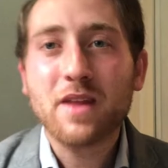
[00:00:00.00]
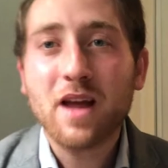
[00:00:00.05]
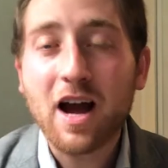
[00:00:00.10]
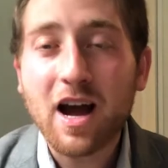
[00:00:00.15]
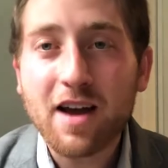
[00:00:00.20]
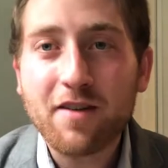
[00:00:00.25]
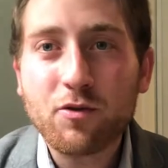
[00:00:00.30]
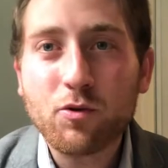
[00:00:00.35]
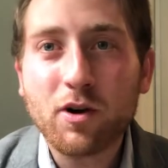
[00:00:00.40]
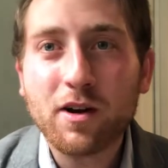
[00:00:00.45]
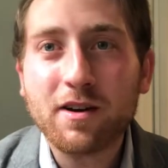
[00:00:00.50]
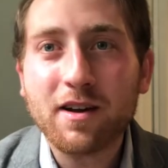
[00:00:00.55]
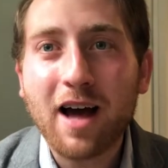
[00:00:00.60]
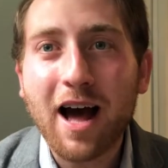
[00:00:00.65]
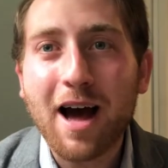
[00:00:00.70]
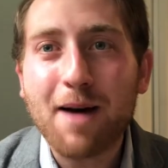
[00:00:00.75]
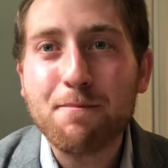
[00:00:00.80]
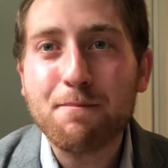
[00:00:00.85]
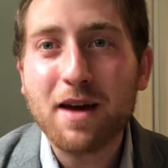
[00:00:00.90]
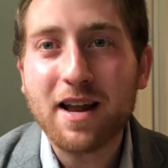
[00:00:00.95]
Hi everyone,
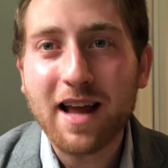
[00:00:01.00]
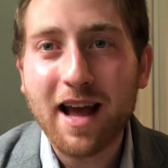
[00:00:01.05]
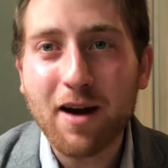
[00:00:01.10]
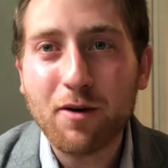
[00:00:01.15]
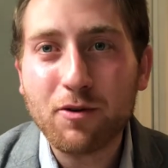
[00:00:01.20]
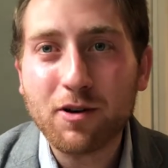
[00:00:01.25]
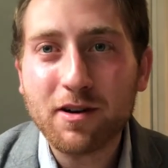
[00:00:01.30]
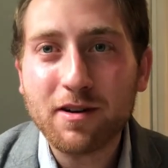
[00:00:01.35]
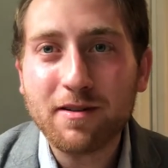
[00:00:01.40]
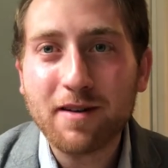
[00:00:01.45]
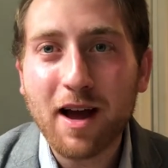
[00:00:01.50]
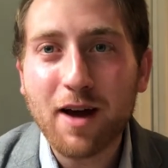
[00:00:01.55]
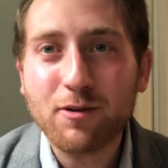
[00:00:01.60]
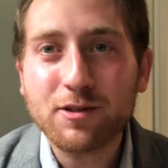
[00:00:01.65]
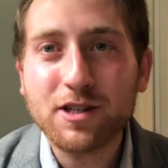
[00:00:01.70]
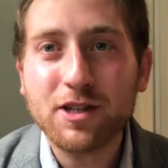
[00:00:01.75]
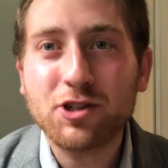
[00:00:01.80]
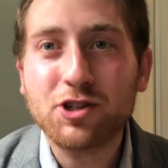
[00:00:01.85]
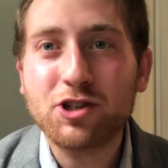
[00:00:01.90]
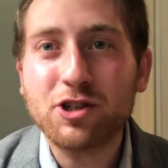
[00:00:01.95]
I'm Ben Atwood. I
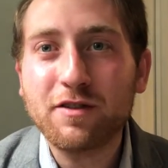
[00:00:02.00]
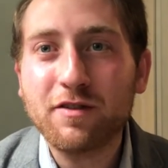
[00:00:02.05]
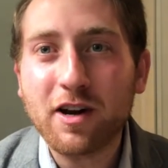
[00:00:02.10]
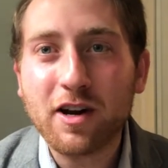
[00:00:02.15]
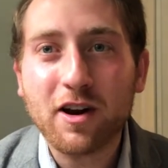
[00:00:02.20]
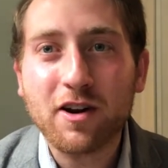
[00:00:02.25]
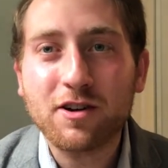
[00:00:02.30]
was at Yeshivat